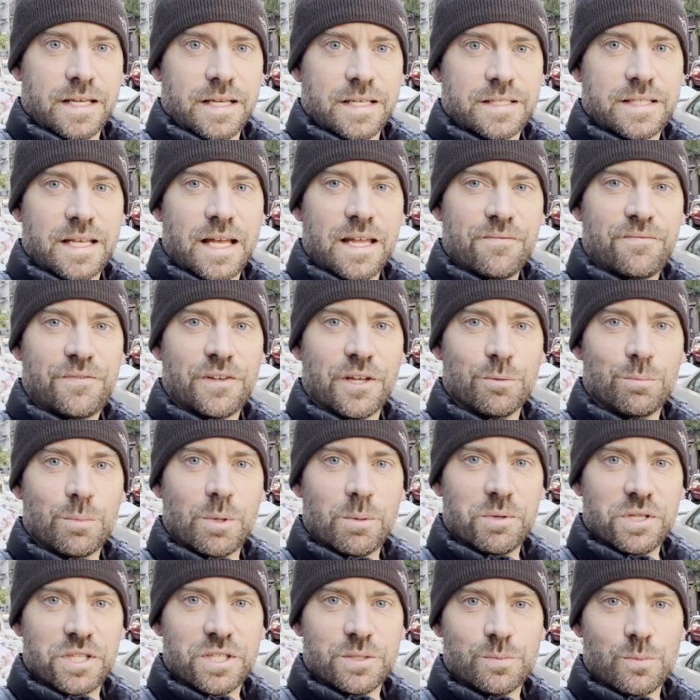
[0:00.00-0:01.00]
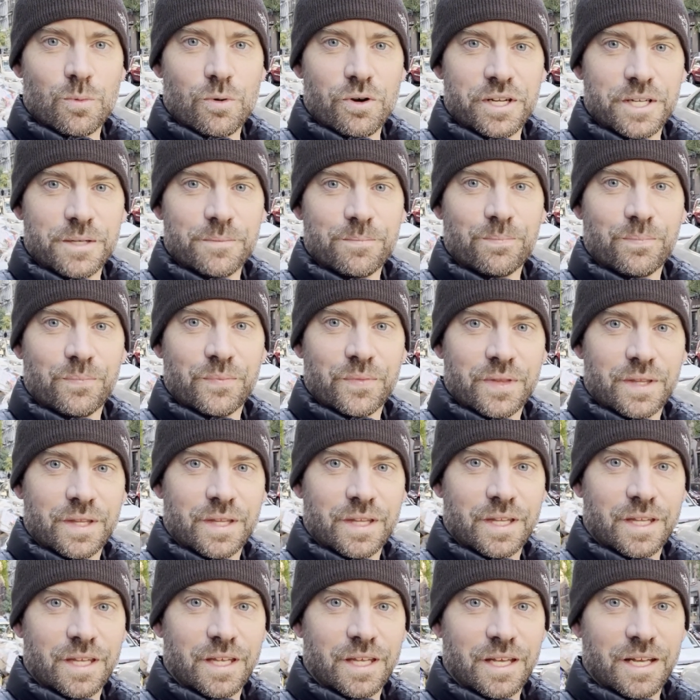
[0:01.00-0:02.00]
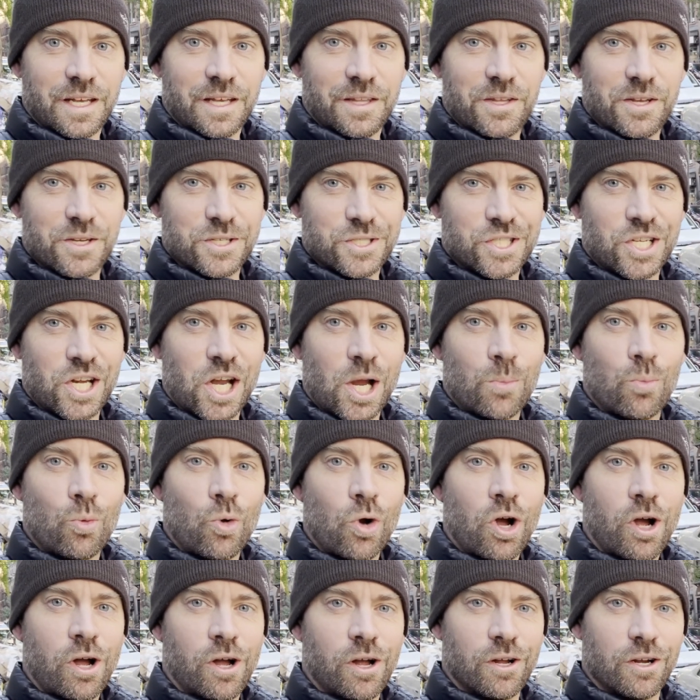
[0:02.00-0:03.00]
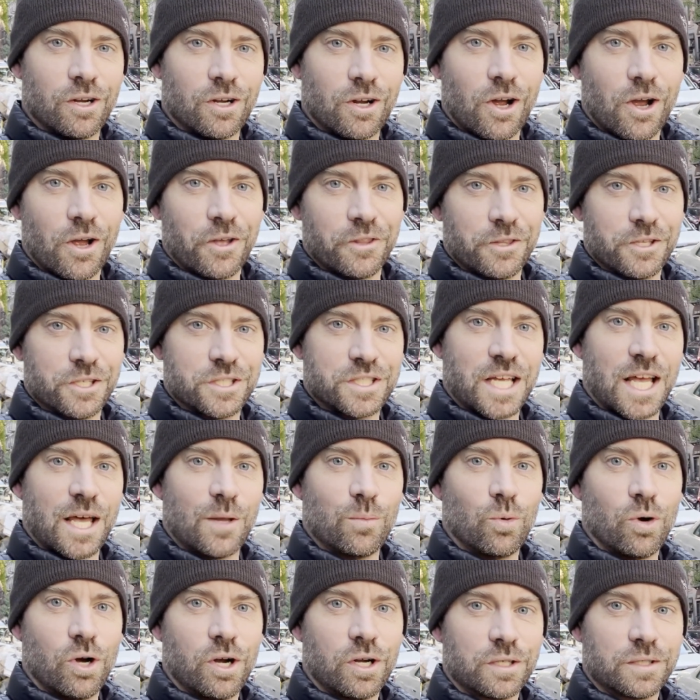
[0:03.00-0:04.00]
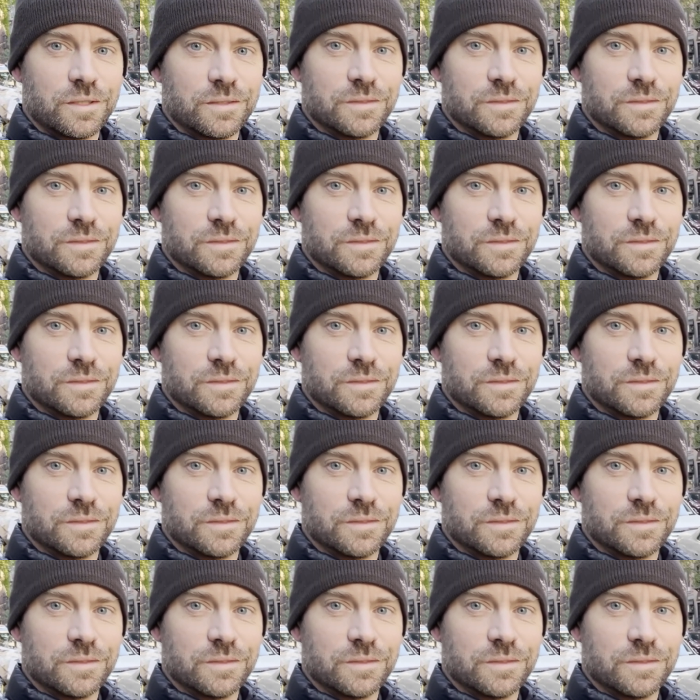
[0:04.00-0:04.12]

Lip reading: Seinfeld moment this morning. There's an armoire on the sidewalk.